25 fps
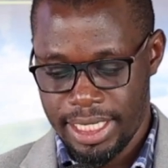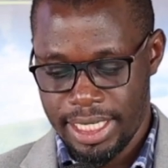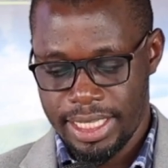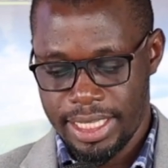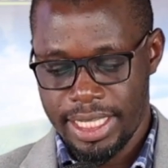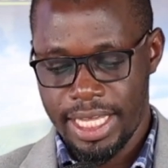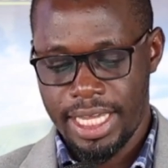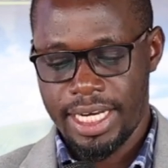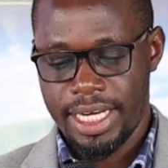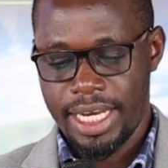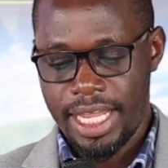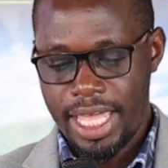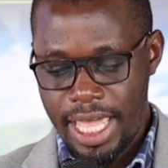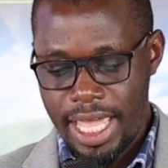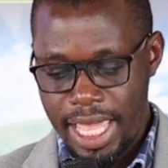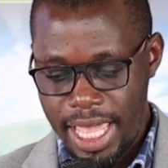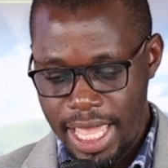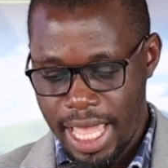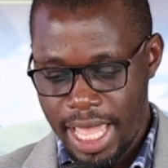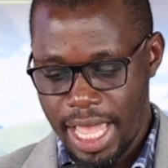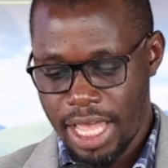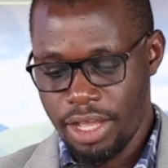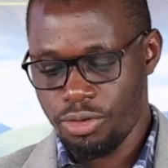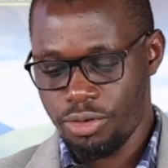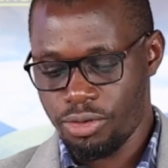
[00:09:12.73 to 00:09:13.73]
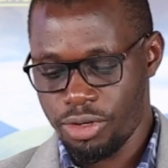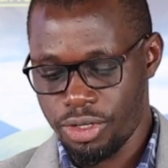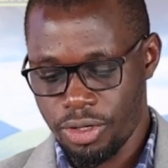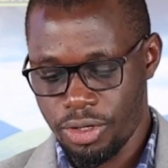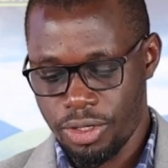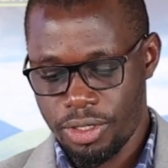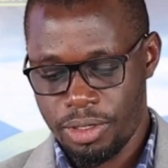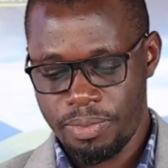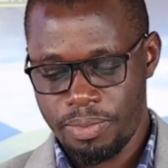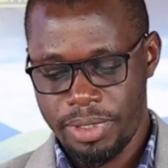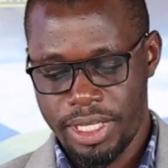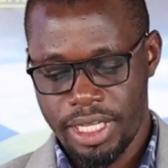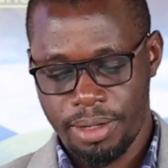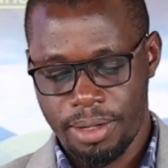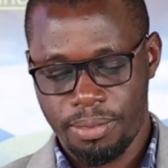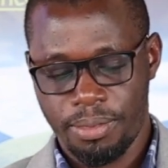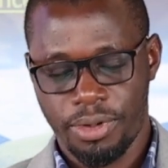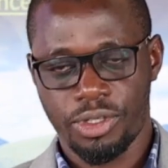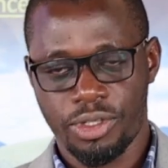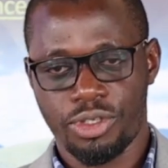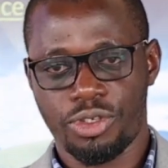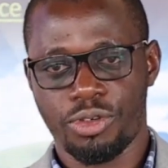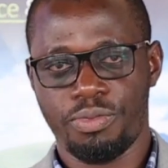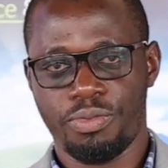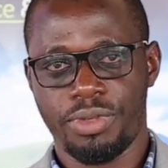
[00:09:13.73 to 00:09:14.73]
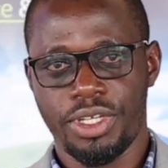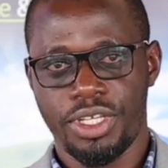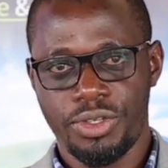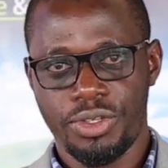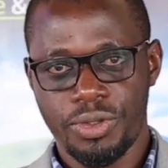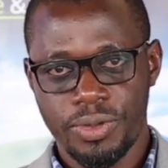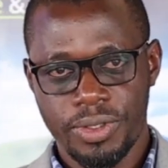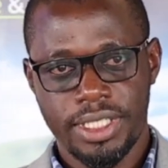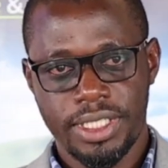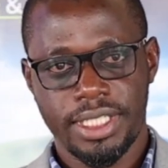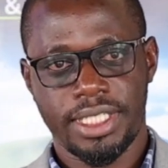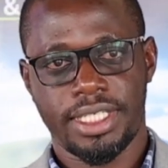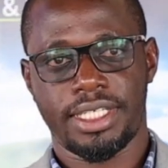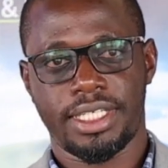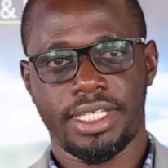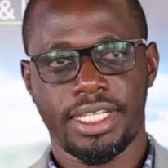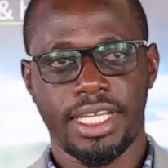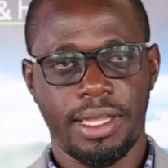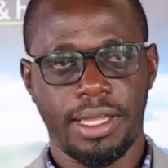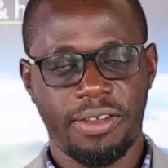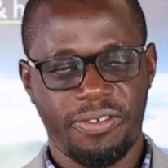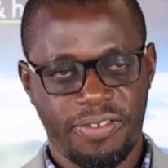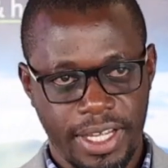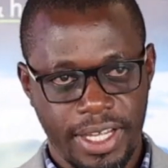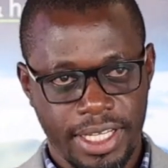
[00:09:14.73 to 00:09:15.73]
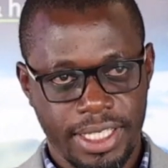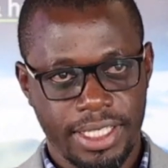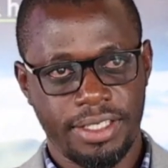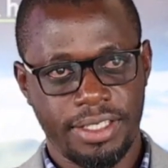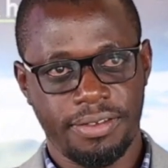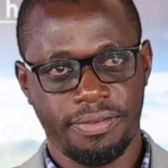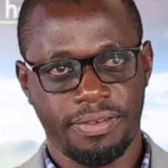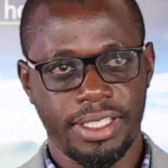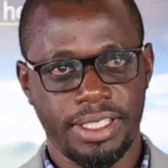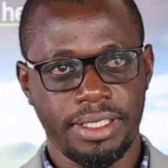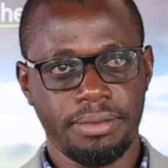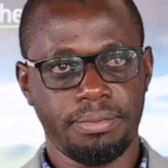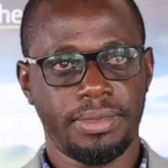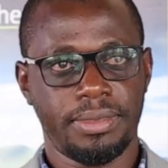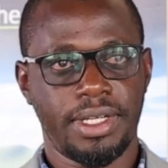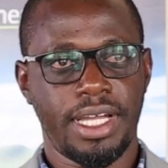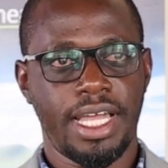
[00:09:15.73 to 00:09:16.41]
then AI will not be able to be used effectively,